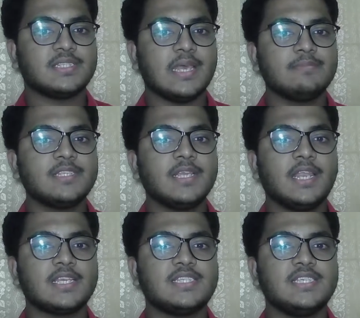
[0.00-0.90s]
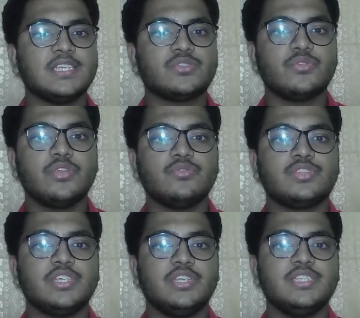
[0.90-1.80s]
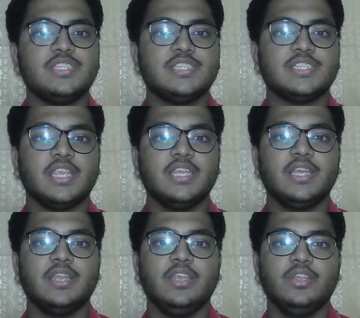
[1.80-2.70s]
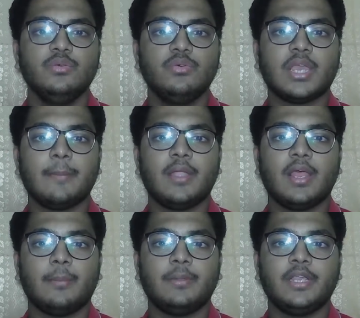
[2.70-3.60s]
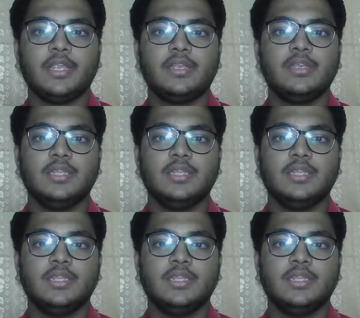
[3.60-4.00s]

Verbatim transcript: Samsung Galaxy S twenty-two series is getting a new camera update.